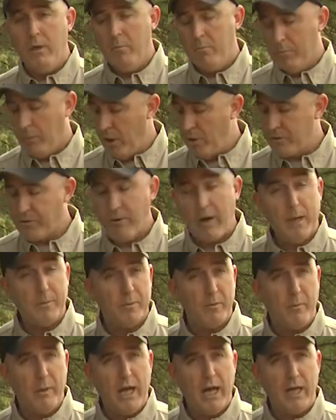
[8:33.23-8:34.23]
Most trap
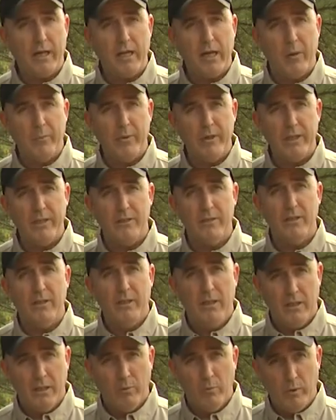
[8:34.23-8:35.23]
supply companies
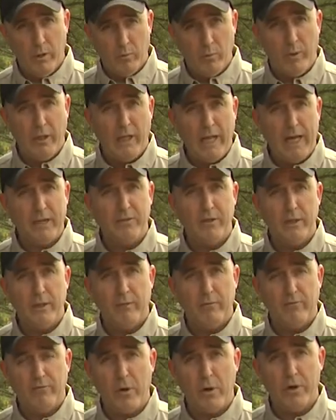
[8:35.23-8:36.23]
will, will actually
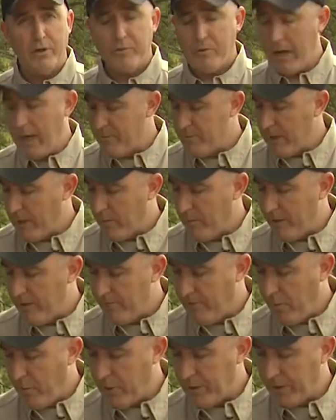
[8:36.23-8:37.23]
furnish traps that way
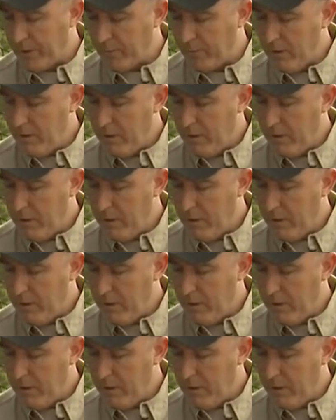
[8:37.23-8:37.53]
for you.